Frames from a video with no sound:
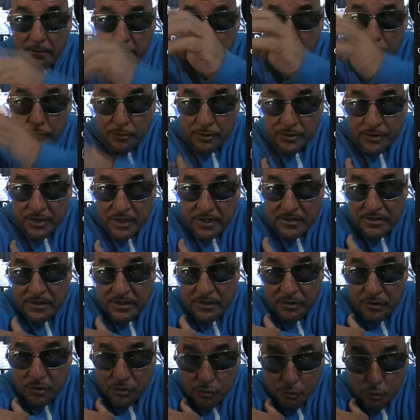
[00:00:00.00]

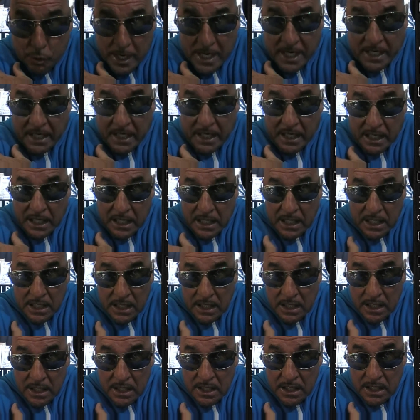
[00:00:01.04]
Resistance training,
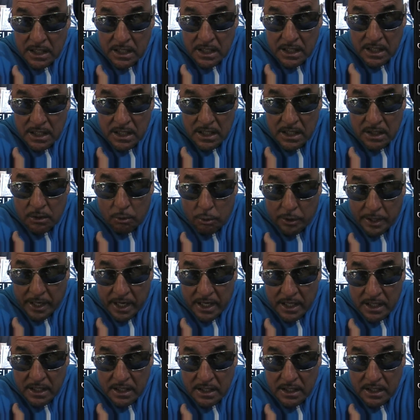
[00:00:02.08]
okay?